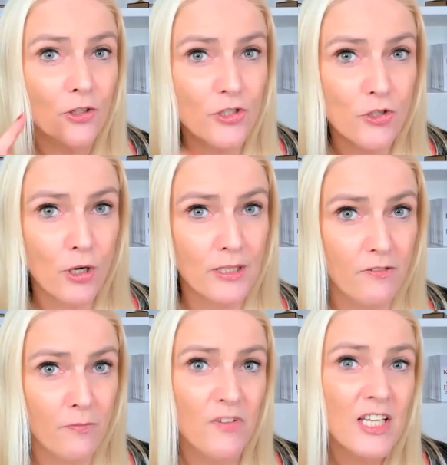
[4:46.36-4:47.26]

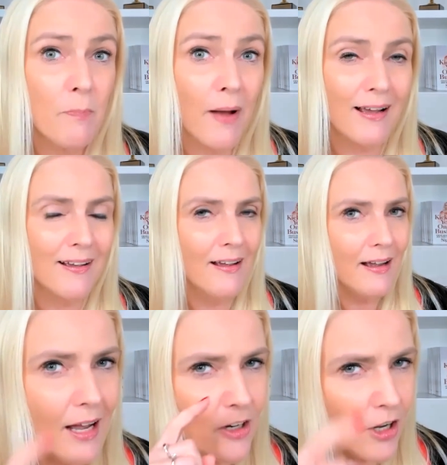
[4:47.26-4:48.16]
constructive feedback
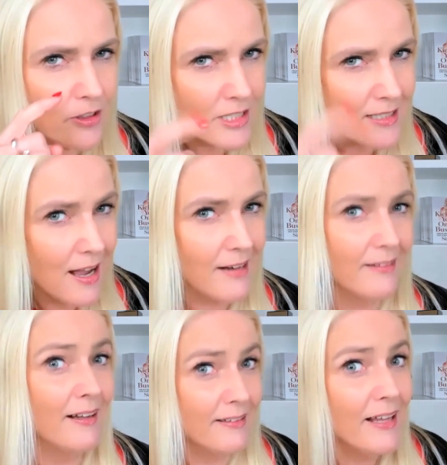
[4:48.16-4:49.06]
and
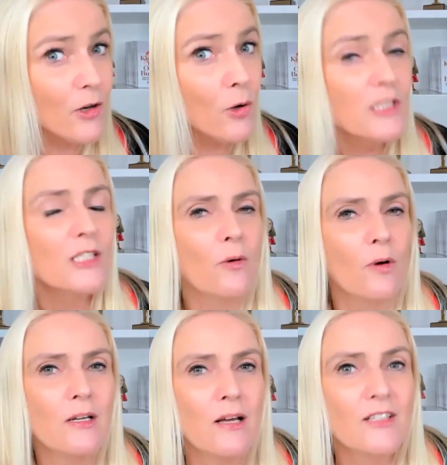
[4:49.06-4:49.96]
understand that they also
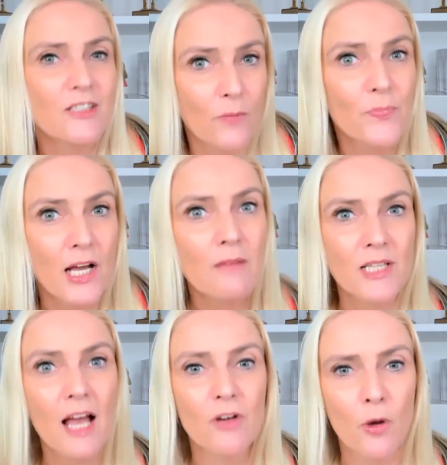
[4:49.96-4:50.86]

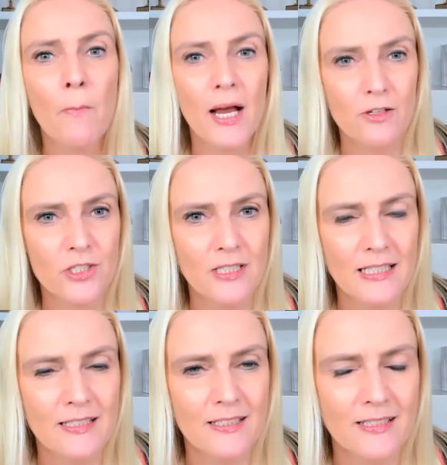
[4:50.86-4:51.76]
sometimes have
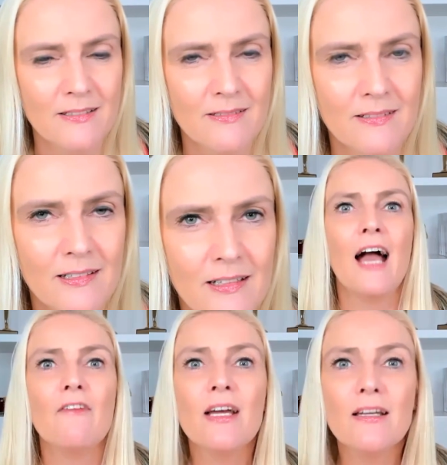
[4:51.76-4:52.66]
comparisonitis.
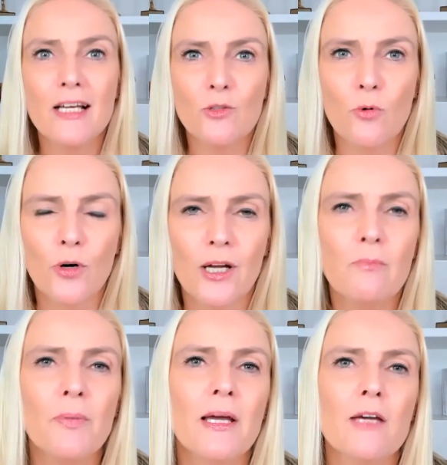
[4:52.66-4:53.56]
Having a network
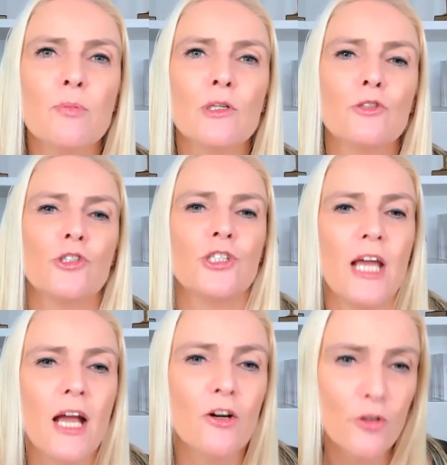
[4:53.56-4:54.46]
and being able to
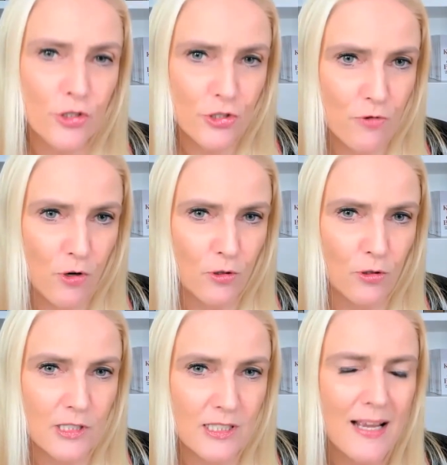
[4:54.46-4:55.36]
share your
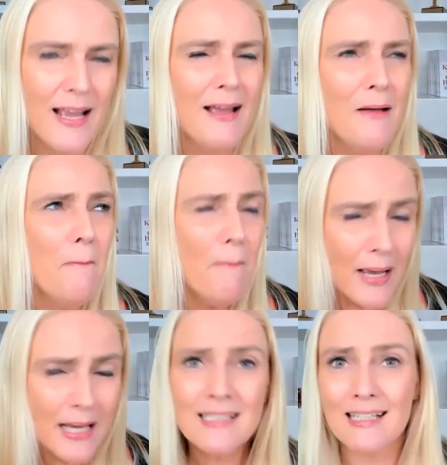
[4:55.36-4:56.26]
struggles
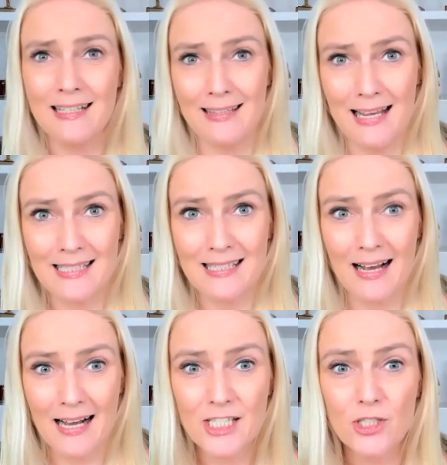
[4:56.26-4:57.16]
makes it less
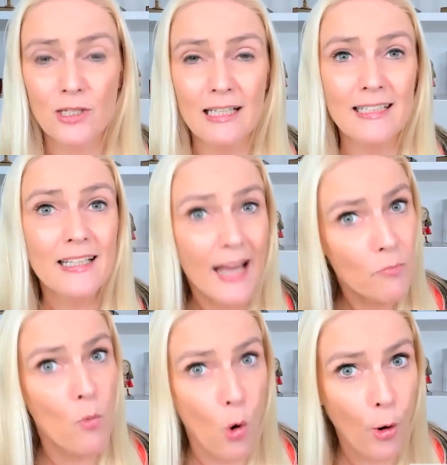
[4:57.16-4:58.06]
isolating
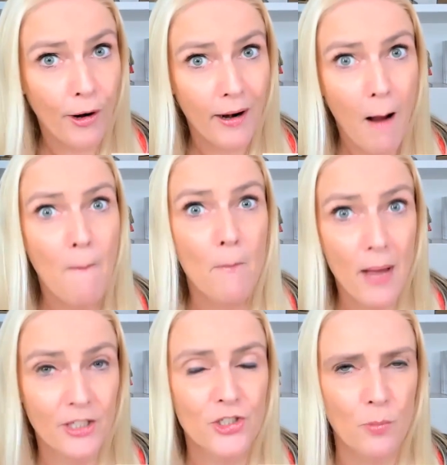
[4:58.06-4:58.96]
and more
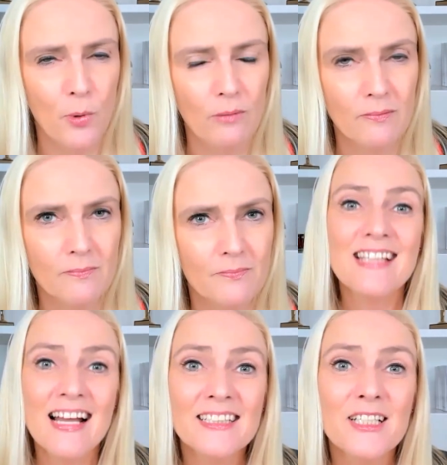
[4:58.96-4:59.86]
manageable.
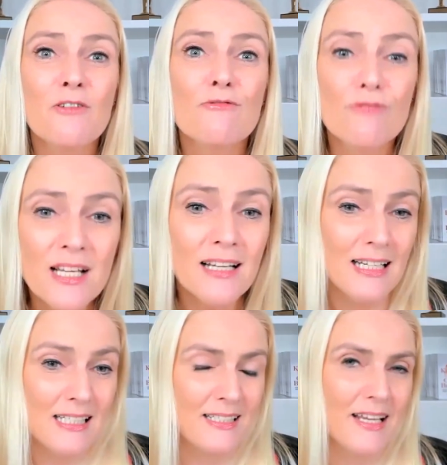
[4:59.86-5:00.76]
Set
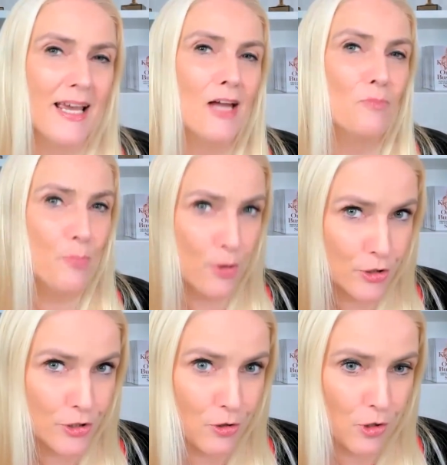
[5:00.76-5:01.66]
realistic and
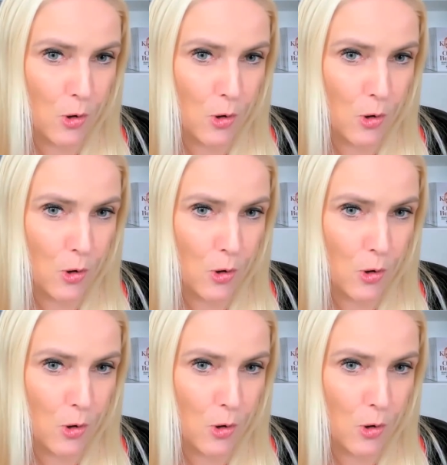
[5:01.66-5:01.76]
personal